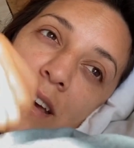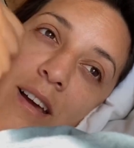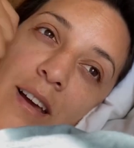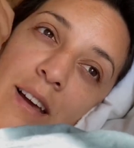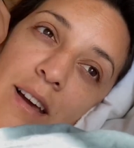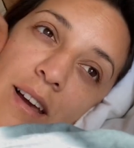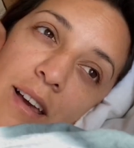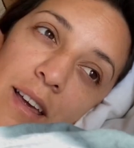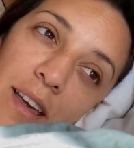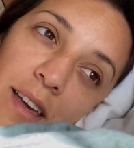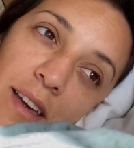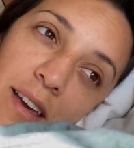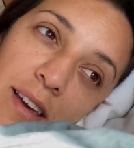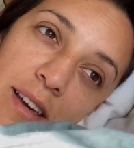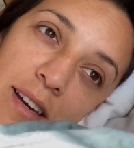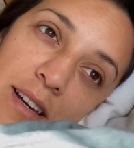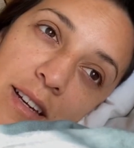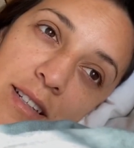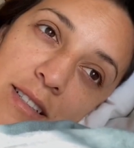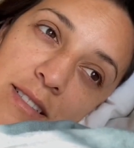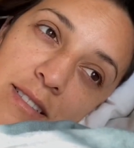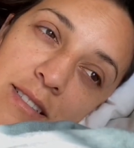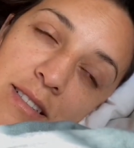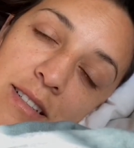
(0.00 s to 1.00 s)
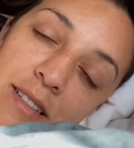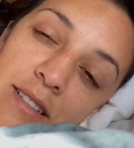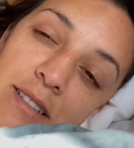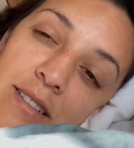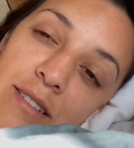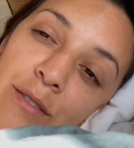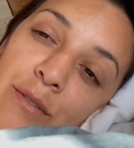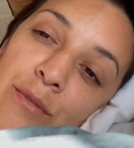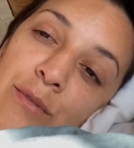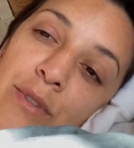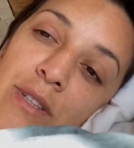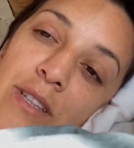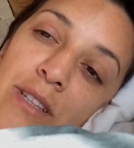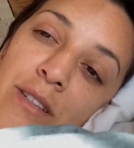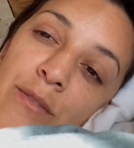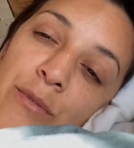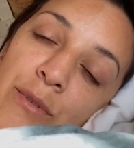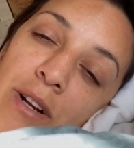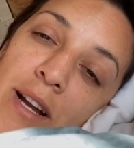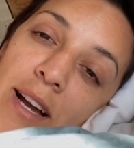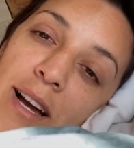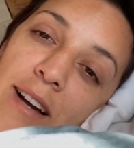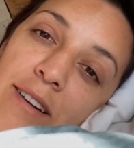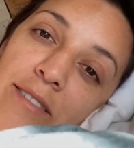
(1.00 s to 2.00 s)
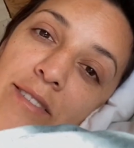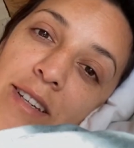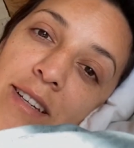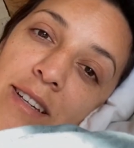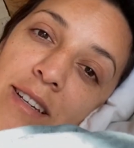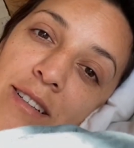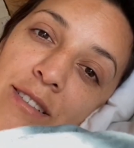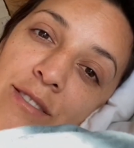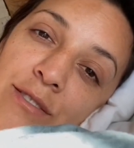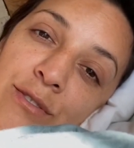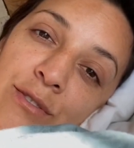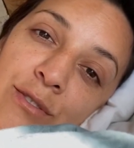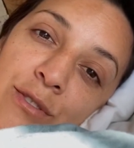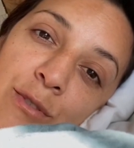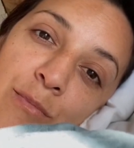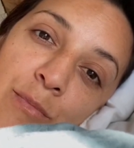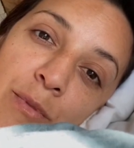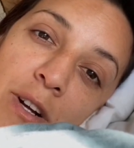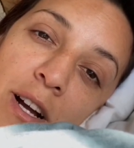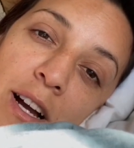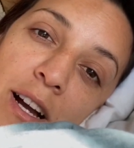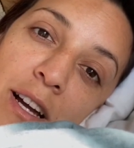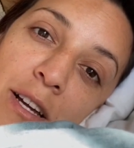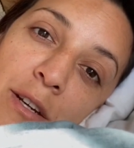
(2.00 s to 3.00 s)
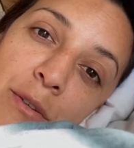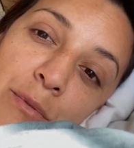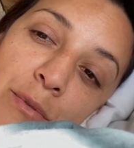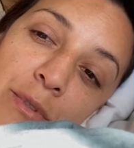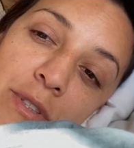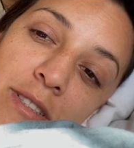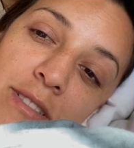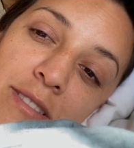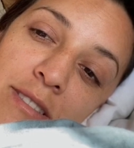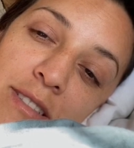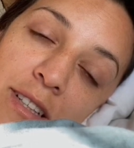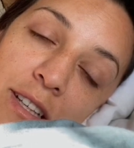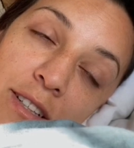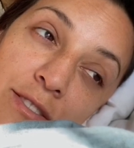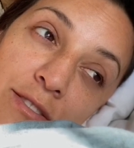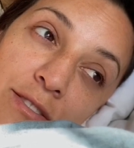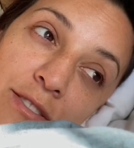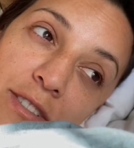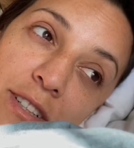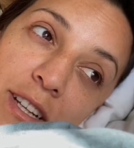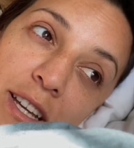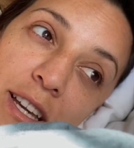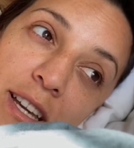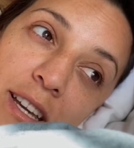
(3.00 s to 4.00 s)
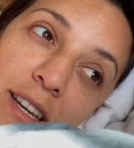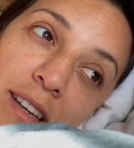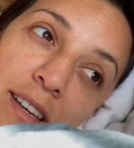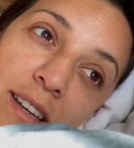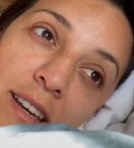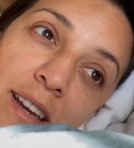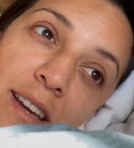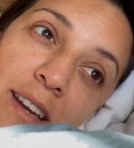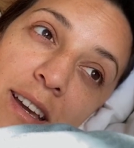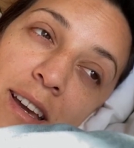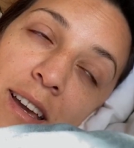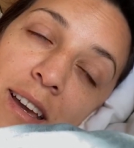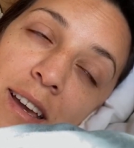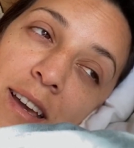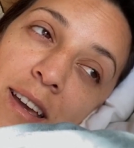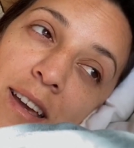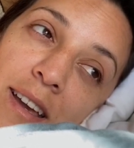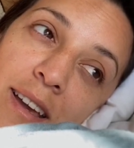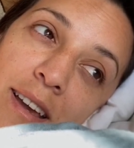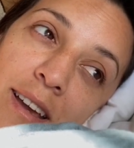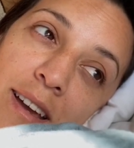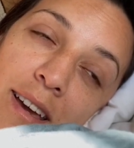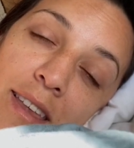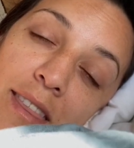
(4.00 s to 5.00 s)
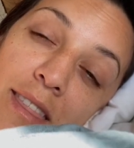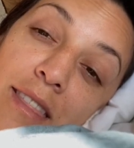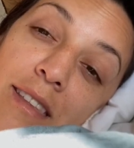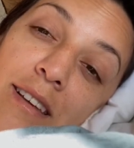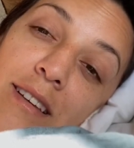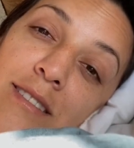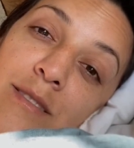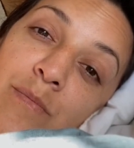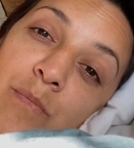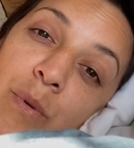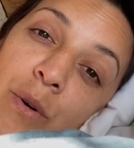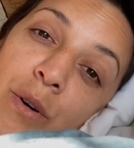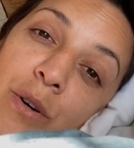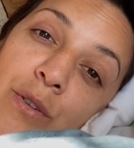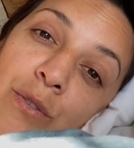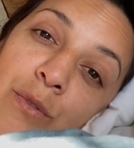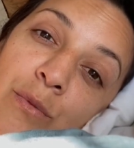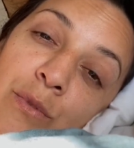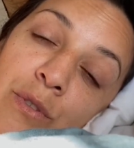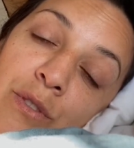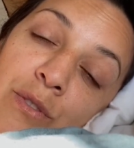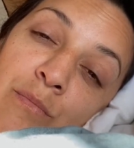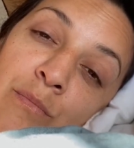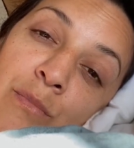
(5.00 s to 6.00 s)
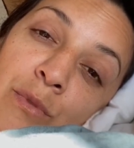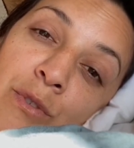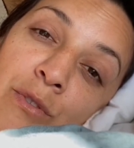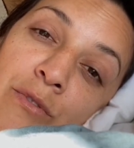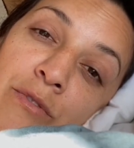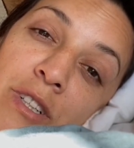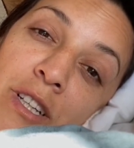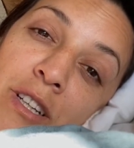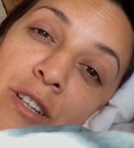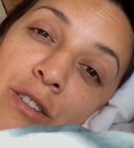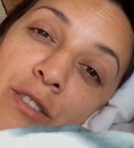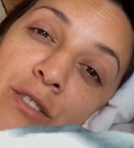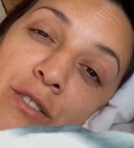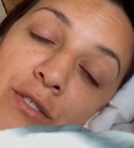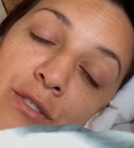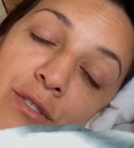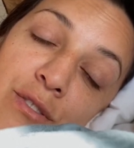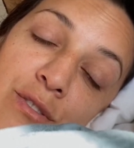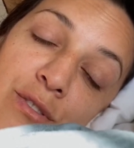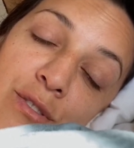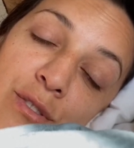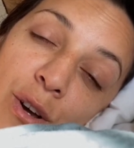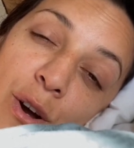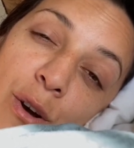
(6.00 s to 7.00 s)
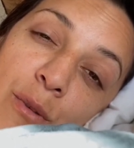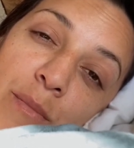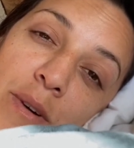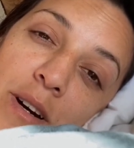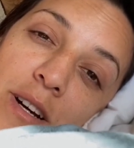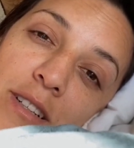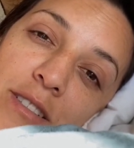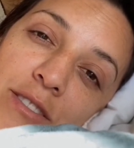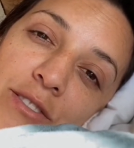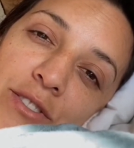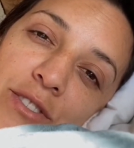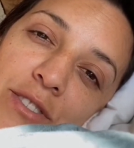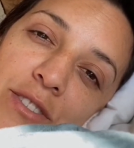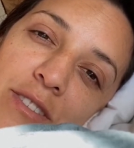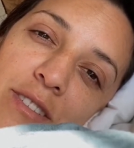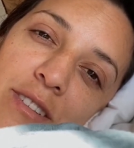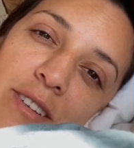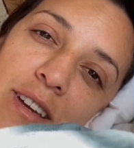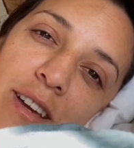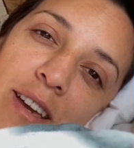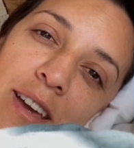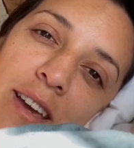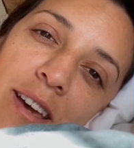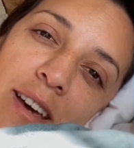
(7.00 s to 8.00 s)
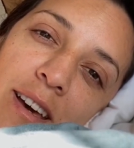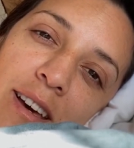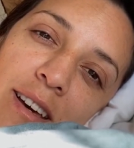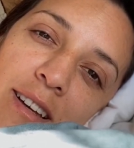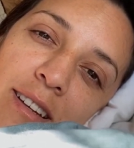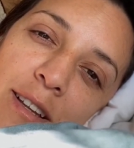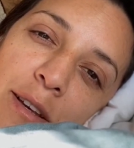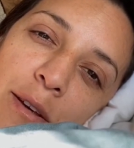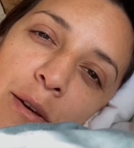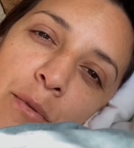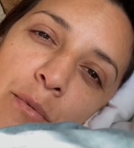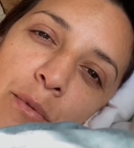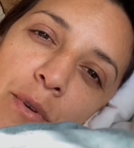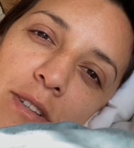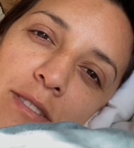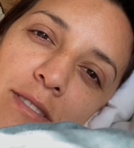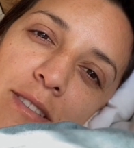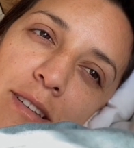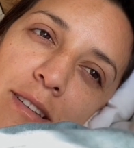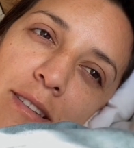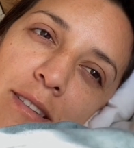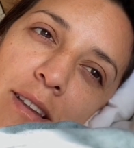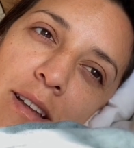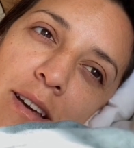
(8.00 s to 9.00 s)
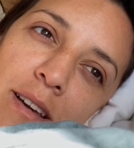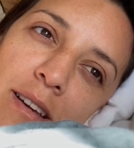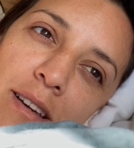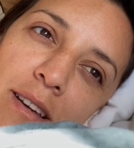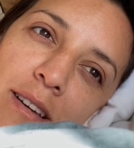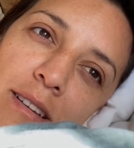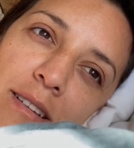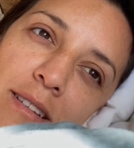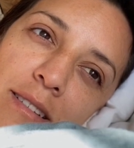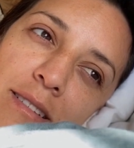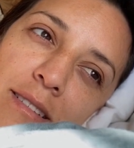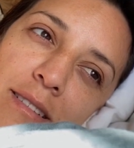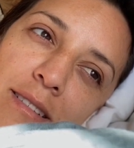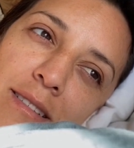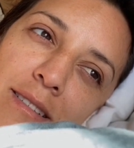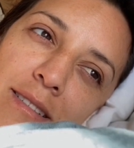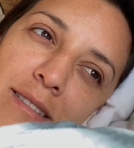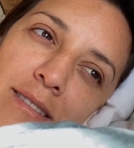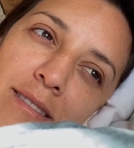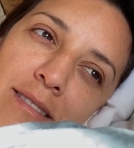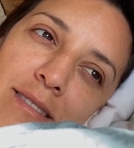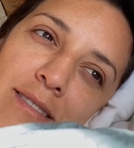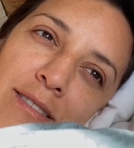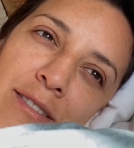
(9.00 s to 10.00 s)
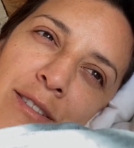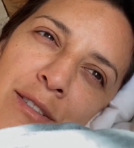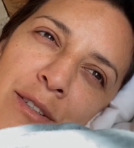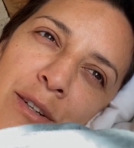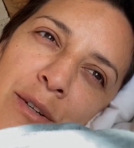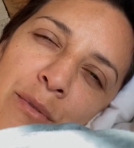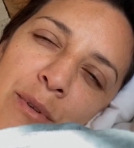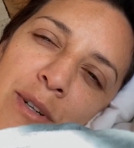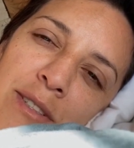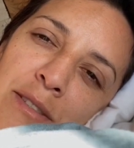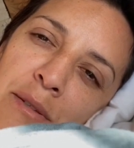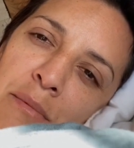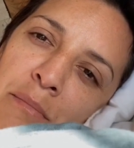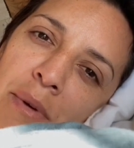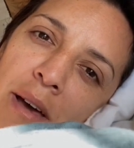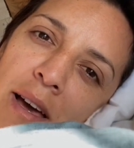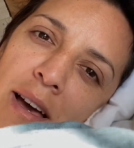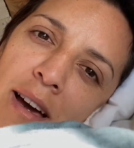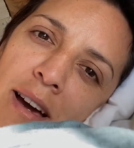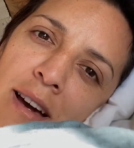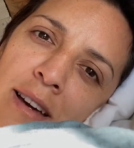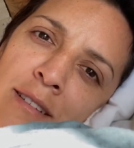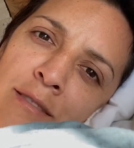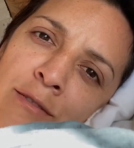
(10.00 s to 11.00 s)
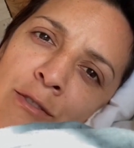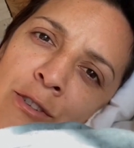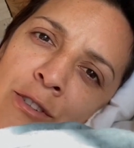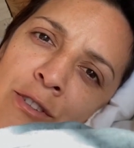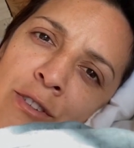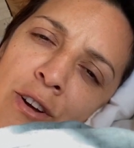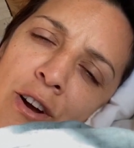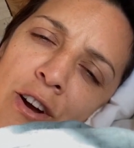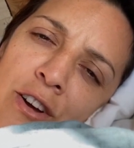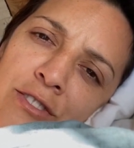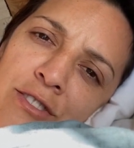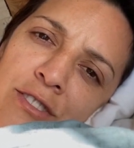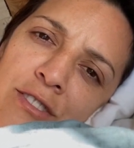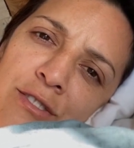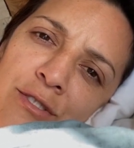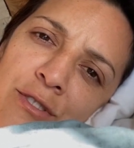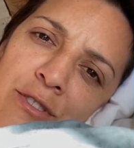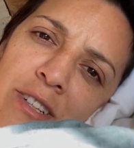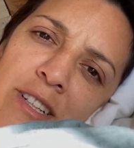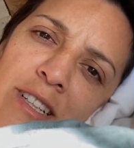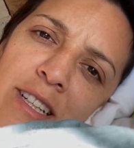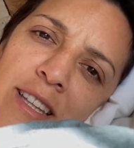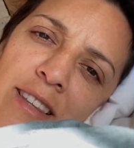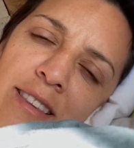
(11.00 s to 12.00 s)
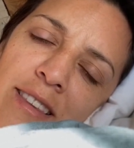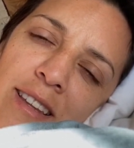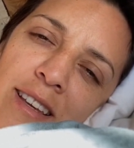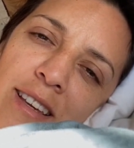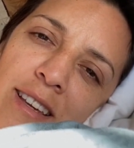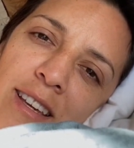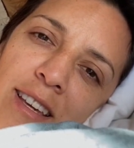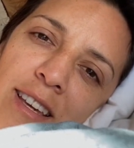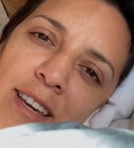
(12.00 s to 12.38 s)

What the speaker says: And we were having super high winds yesterday. This boat was moving so much, and it wasn't like, it wasn't bad or nauseous or anything.